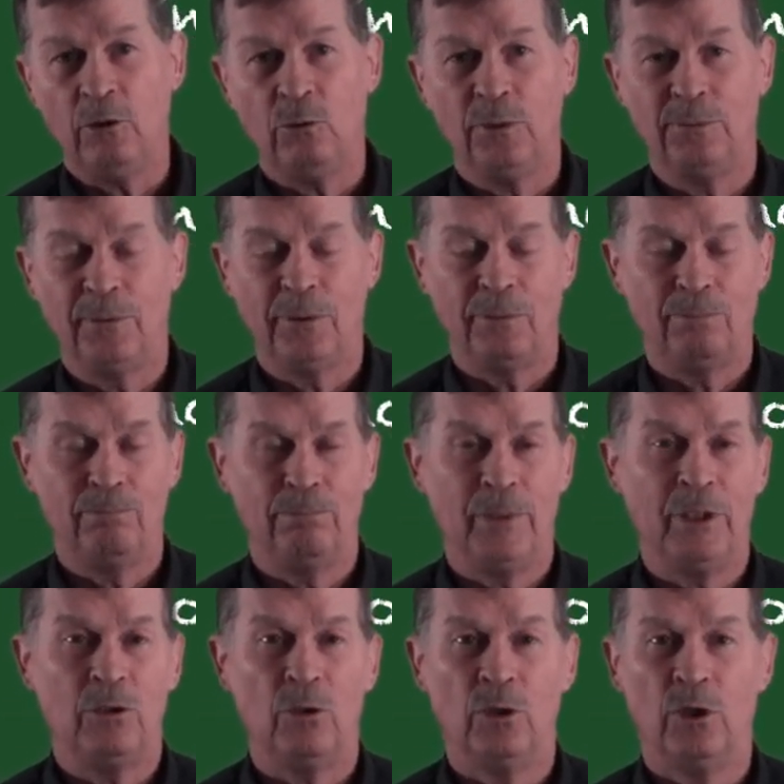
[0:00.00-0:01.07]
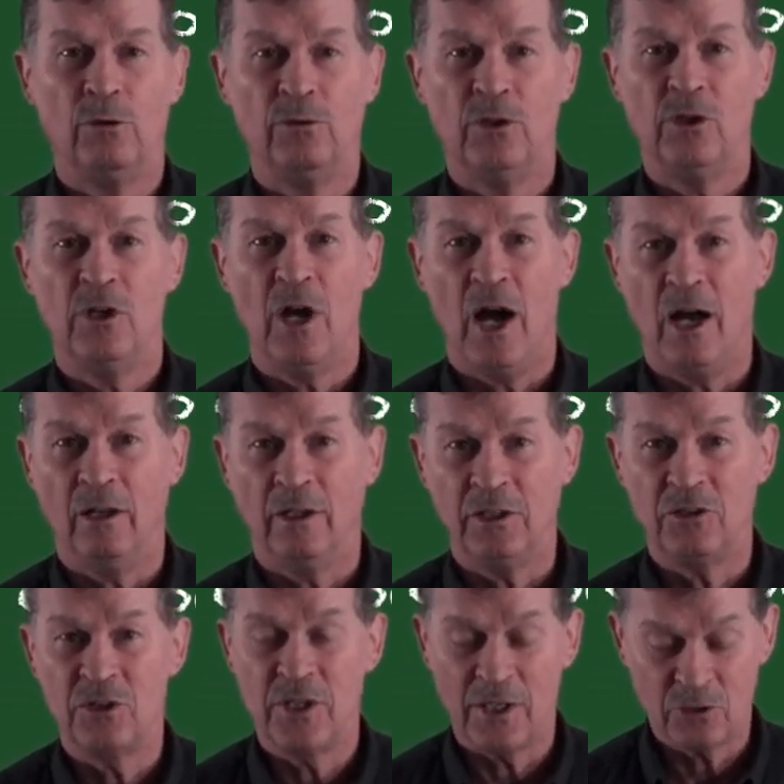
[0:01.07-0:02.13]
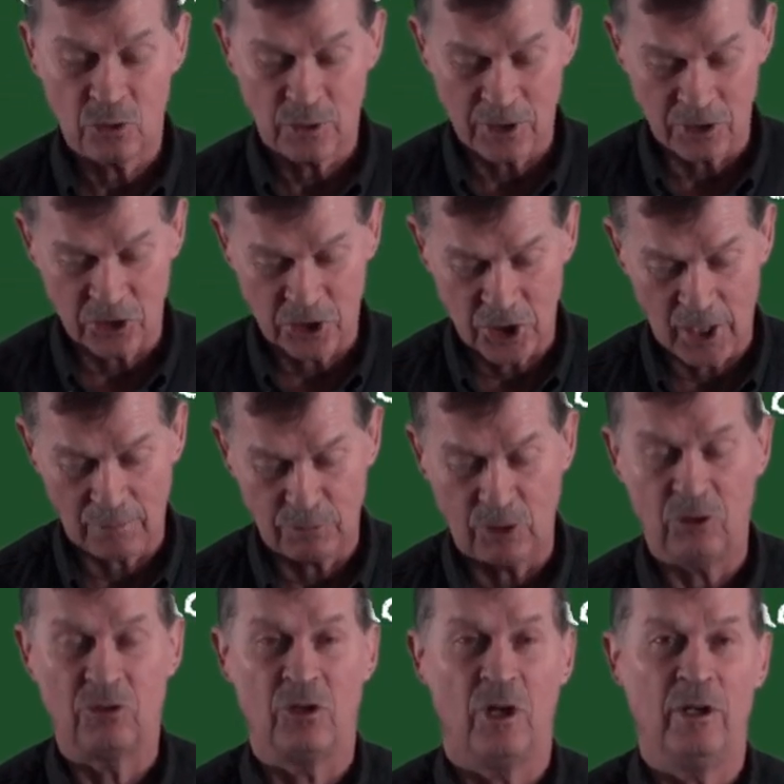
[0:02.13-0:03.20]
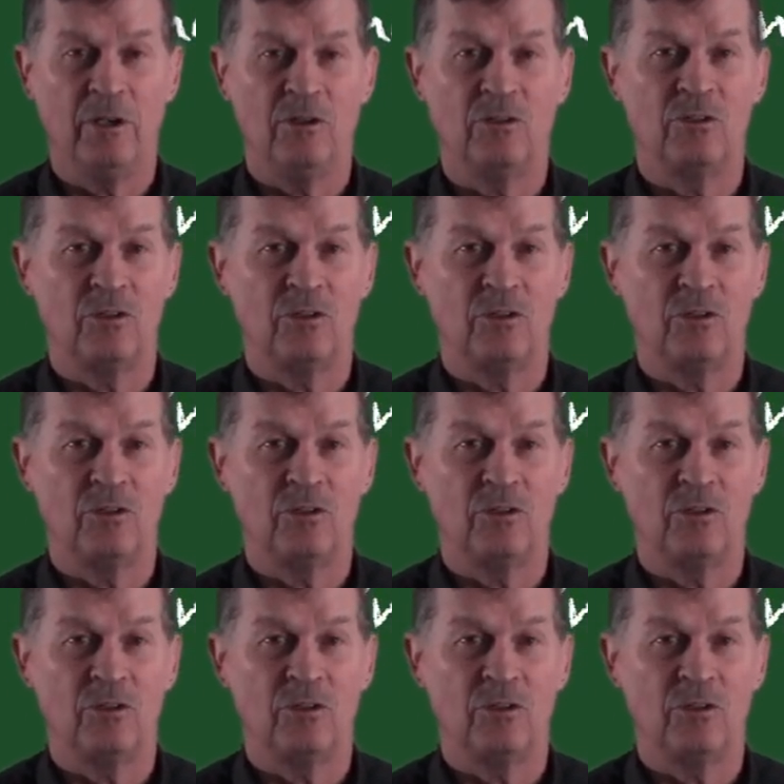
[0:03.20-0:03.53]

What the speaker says: We've been going over knowledge. That's what this chapter is on.